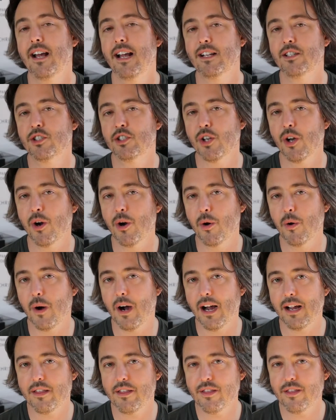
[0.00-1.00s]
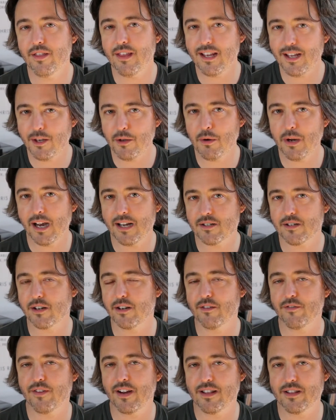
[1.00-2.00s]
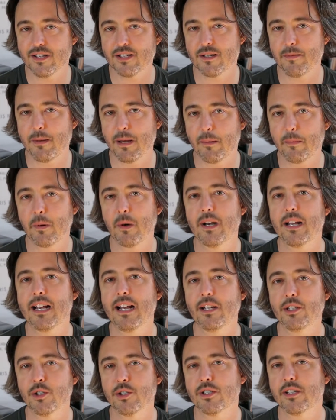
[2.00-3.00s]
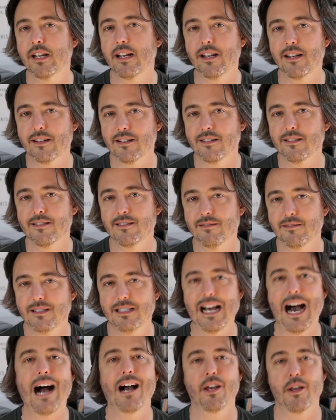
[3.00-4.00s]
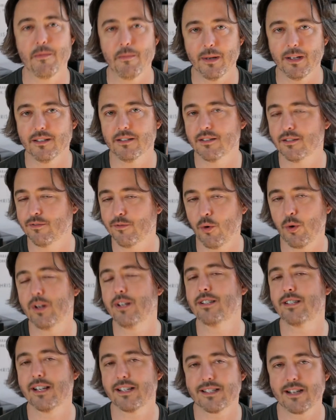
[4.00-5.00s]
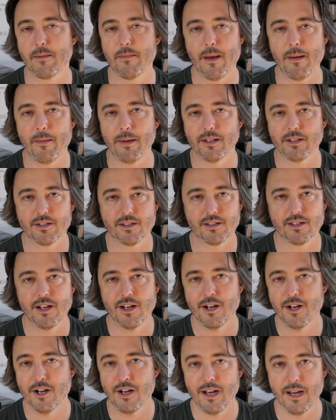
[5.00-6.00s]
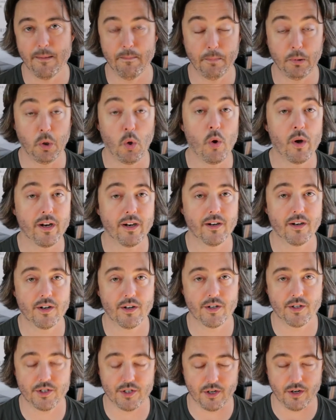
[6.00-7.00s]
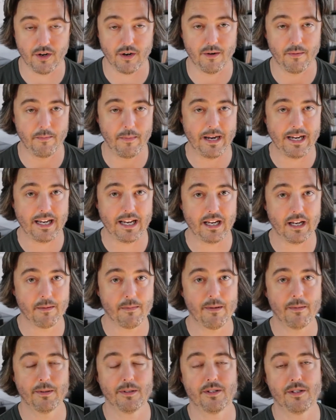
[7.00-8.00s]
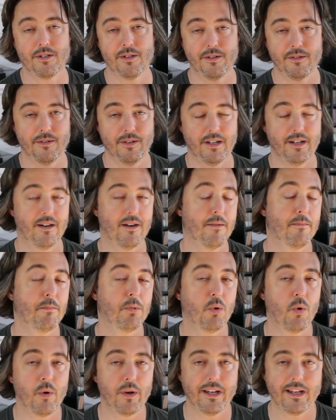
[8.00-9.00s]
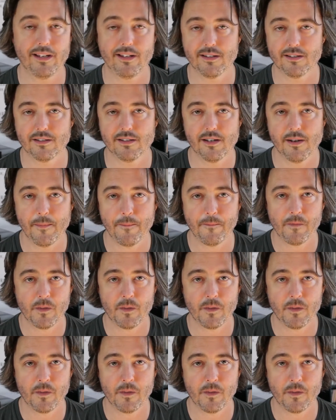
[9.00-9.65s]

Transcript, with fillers: And so I think you guys are going to find this to be a pretty interesting document. forty-six commitments. Employers are making commitments to their employees